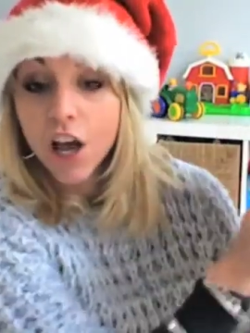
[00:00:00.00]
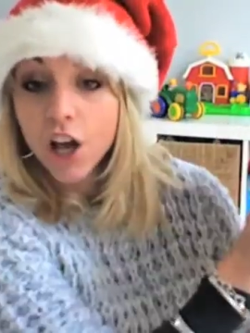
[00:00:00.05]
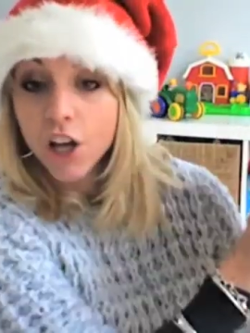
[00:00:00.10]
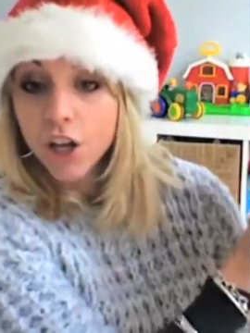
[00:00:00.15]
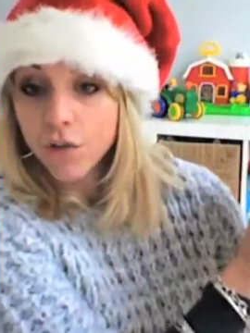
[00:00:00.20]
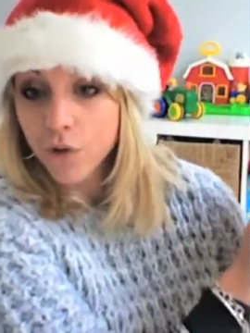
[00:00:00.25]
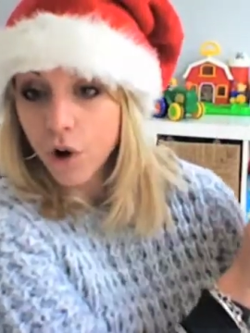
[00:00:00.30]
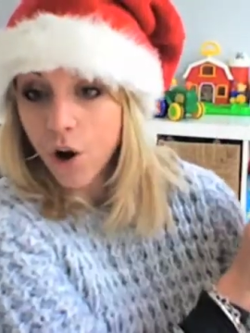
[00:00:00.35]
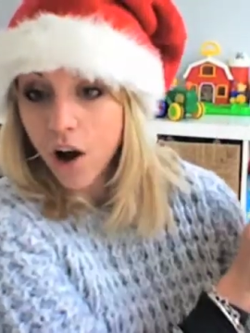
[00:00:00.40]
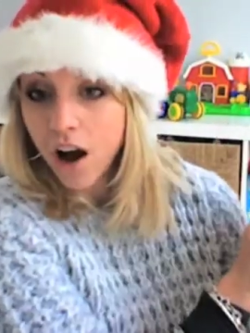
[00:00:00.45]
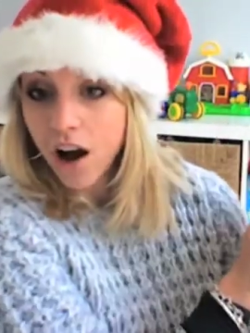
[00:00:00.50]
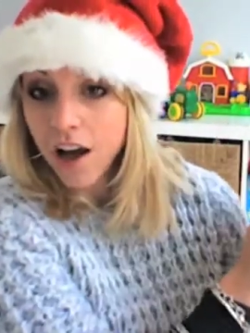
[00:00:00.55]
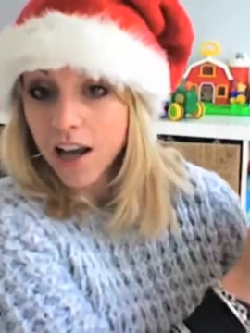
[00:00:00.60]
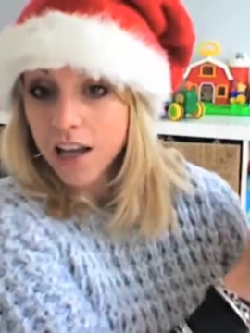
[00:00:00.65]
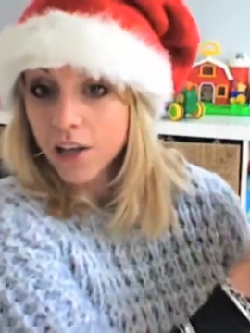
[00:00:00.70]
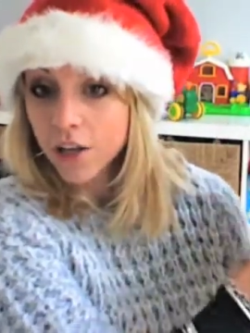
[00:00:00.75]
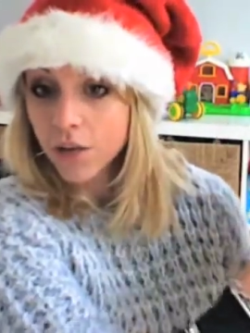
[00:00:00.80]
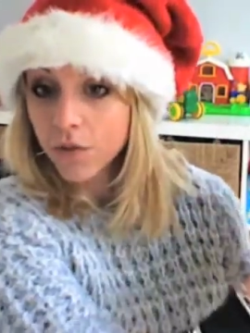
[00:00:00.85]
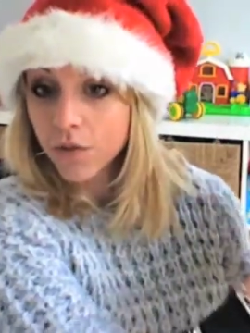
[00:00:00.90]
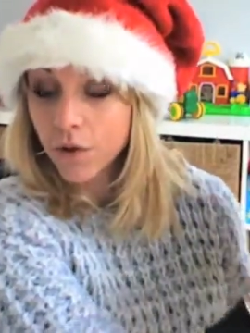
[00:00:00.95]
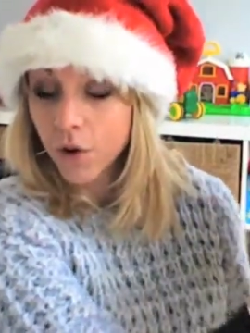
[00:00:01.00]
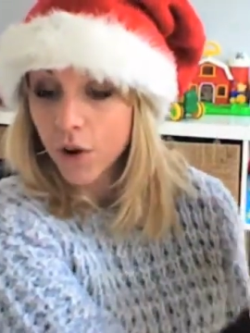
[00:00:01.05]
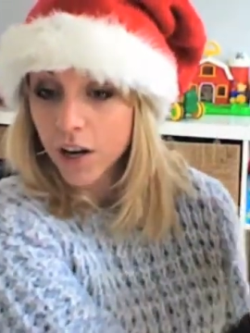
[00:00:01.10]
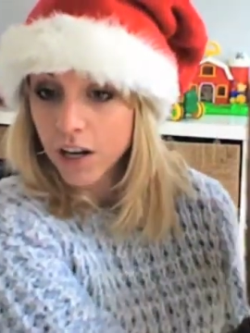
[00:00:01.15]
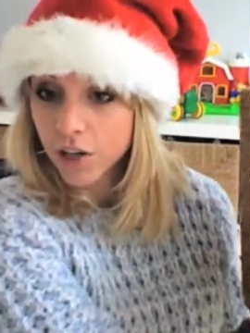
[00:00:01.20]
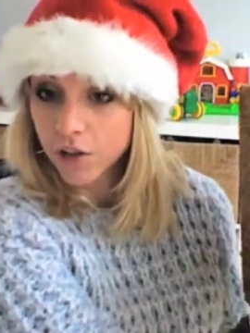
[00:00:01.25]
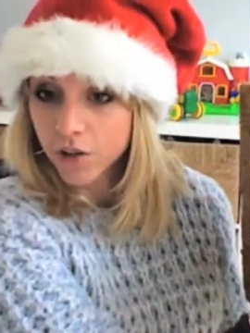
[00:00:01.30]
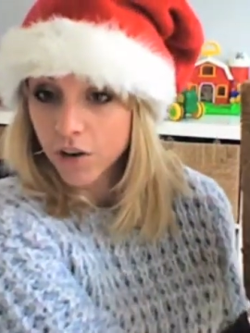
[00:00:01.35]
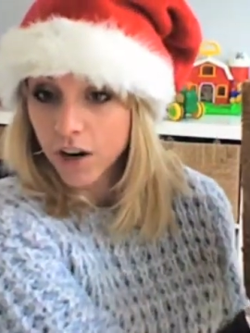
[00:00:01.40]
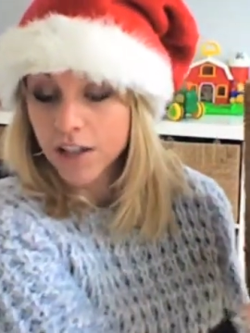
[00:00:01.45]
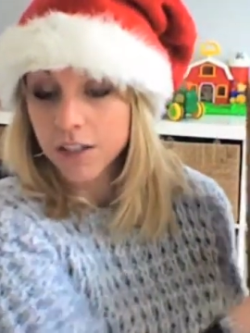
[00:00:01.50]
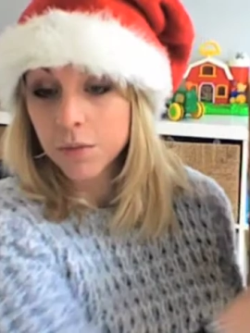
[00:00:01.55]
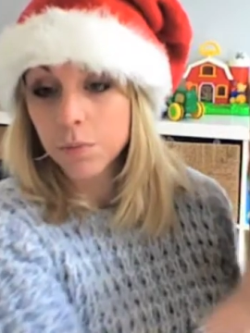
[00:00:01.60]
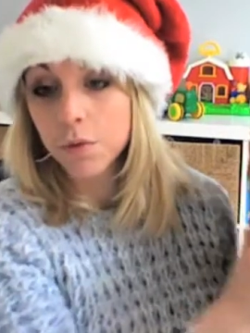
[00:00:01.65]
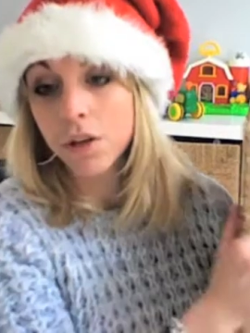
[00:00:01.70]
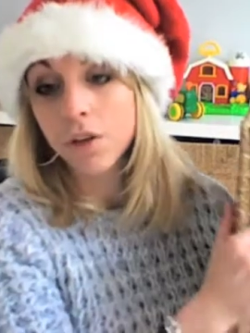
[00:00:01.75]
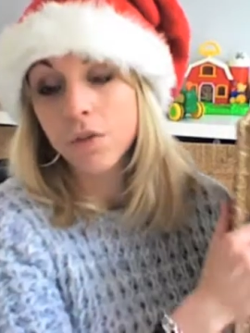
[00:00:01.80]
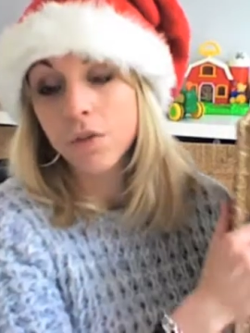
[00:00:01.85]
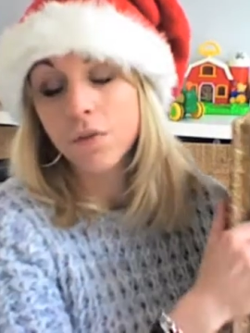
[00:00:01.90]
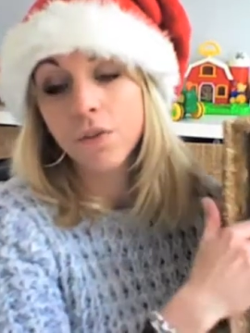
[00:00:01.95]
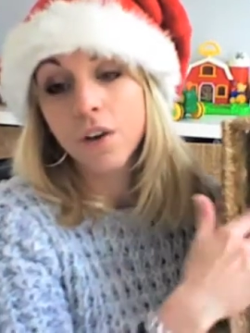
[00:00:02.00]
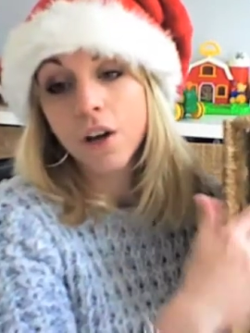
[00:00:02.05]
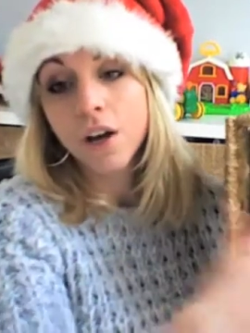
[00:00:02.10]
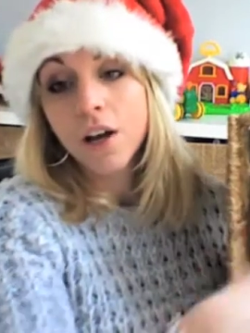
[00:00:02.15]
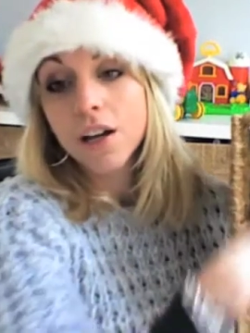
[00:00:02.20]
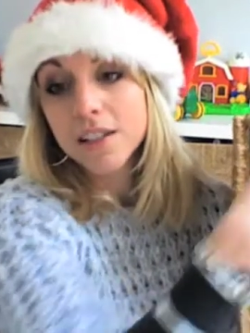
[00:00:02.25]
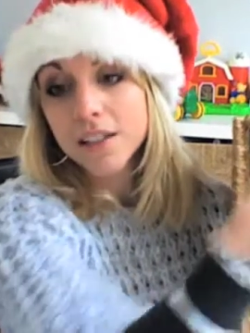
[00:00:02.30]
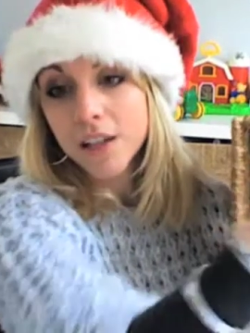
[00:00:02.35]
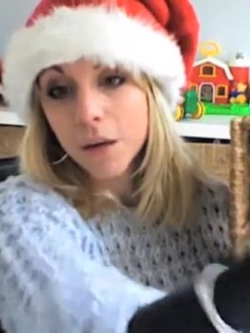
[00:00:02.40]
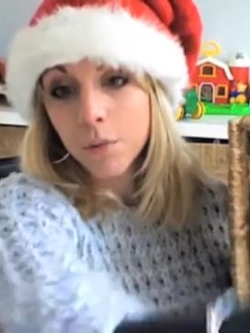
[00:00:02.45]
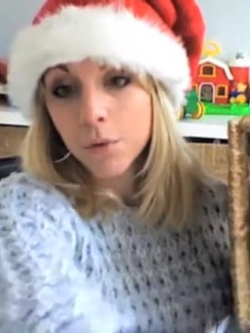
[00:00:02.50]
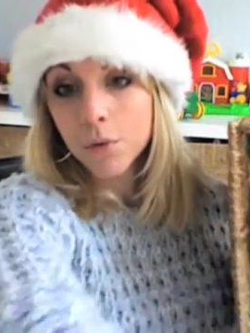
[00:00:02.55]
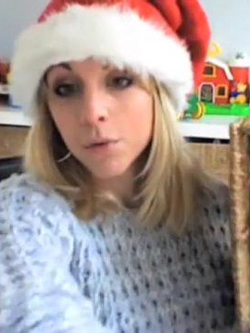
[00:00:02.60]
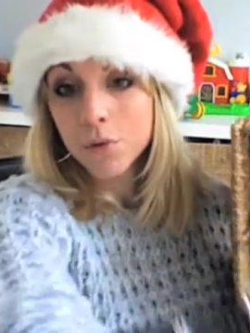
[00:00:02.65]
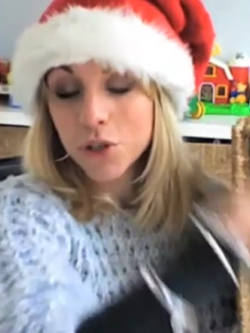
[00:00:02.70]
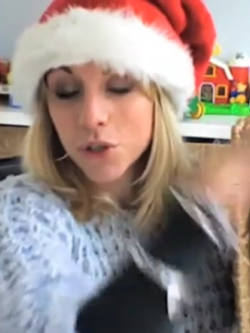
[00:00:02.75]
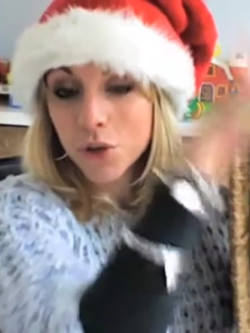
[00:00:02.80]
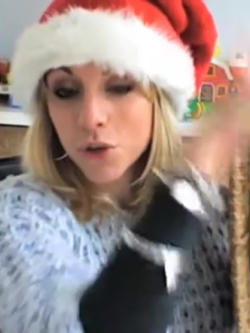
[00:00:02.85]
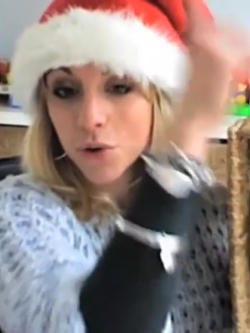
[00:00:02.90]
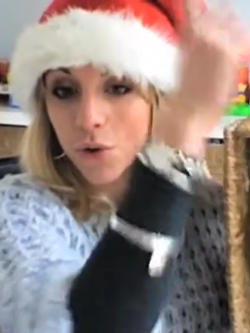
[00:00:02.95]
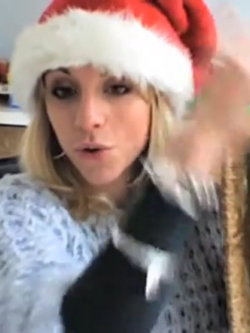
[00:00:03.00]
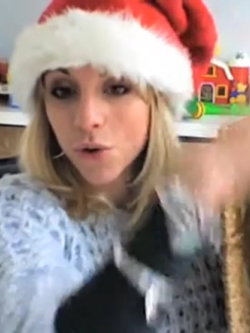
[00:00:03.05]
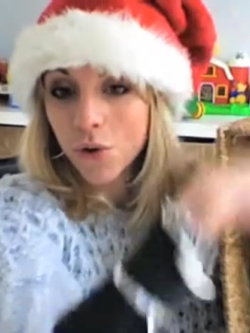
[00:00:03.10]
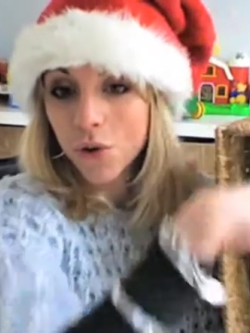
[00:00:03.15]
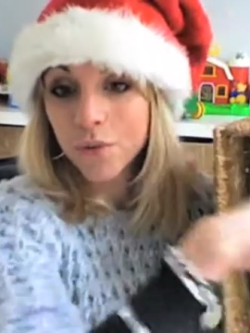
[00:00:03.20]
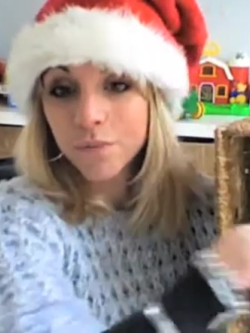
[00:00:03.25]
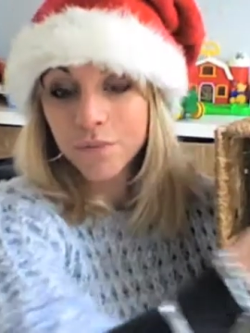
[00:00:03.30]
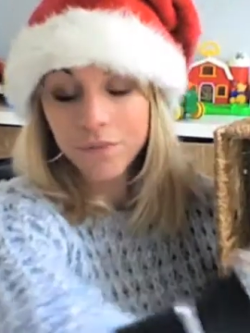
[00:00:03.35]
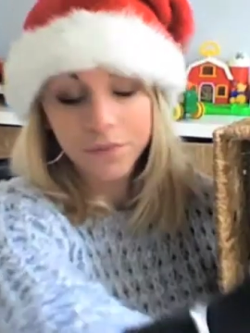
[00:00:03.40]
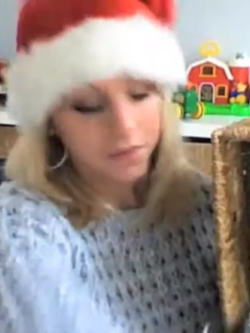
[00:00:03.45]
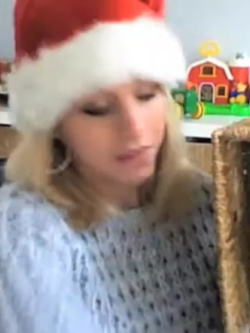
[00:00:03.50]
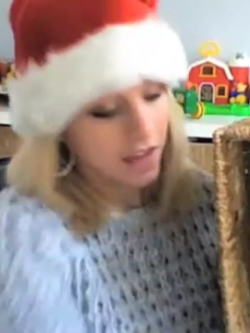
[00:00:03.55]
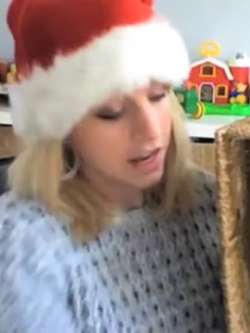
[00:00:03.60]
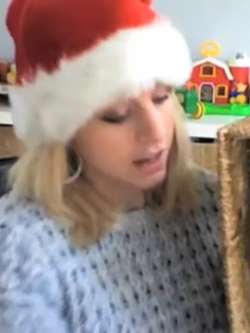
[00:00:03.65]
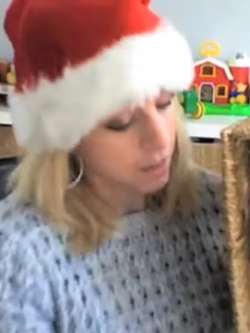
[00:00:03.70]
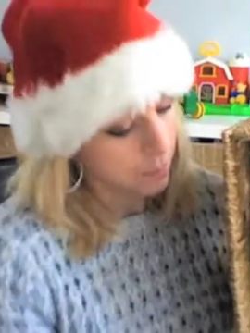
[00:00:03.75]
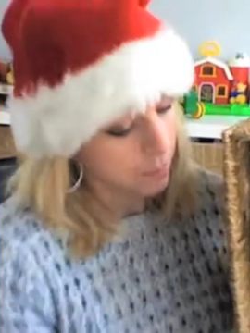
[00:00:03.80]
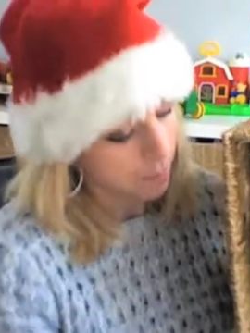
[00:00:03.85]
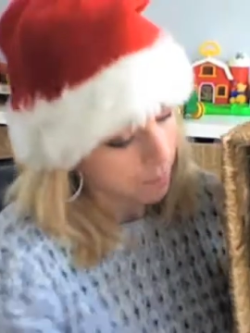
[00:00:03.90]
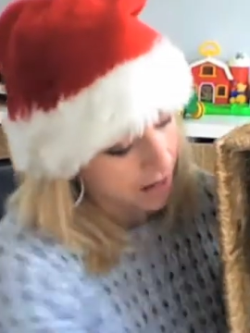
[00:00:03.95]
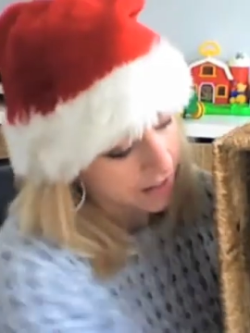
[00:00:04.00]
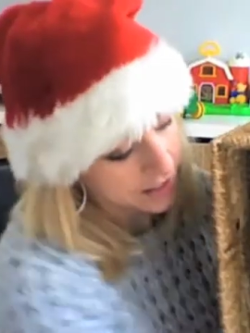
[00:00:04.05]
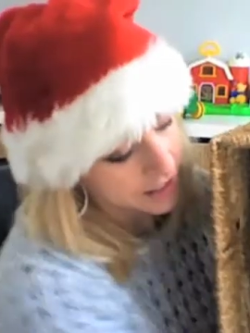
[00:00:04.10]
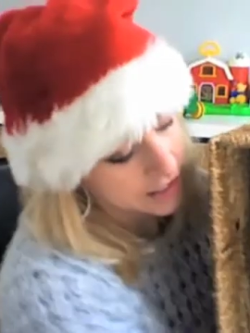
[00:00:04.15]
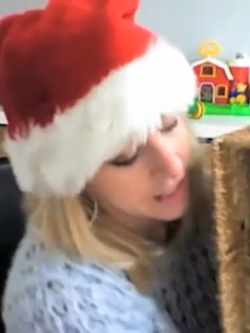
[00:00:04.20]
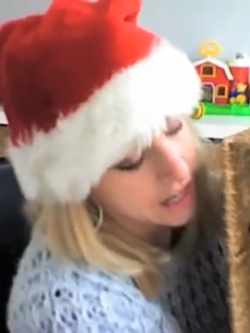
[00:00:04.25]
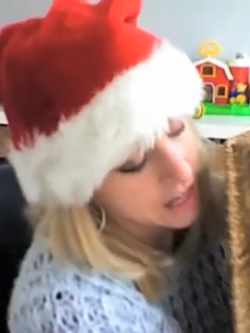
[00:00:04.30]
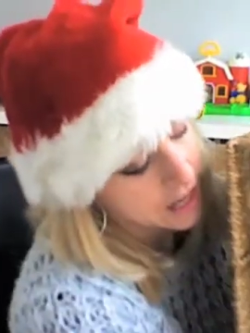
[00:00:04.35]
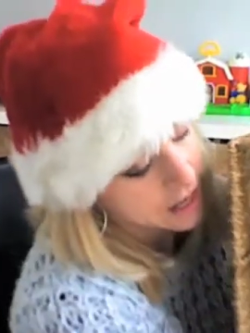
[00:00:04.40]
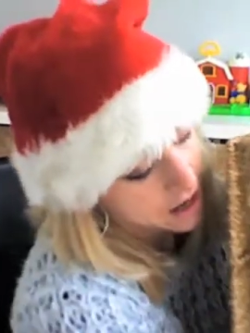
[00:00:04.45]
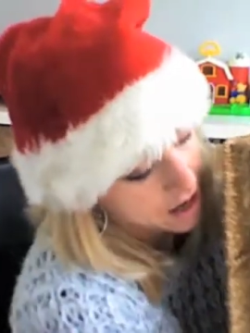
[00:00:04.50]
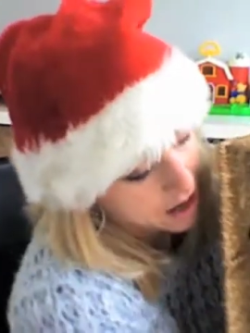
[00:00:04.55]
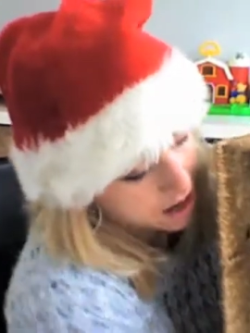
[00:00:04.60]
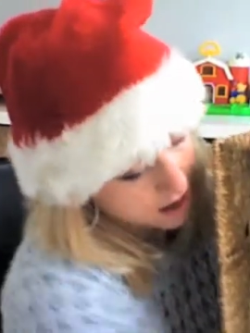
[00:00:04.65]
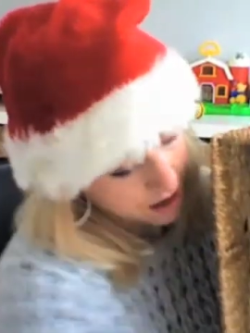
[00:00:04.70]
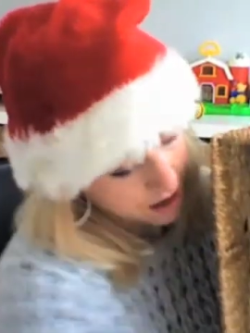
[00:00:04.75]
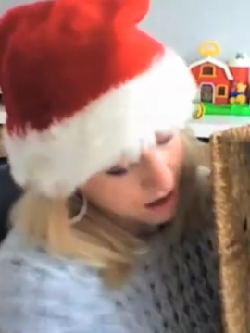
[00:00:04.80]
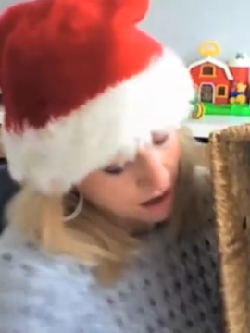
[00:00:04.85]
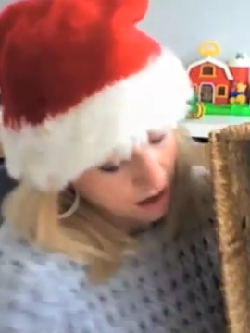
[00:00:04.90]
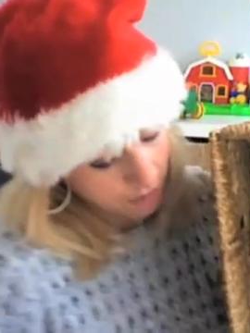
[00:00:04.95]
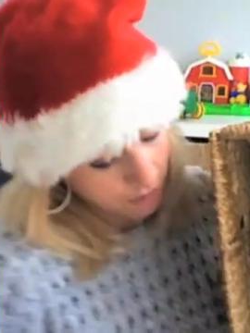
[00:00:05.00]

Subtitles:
You've got height, you've got interest, but you've doubled that capacity and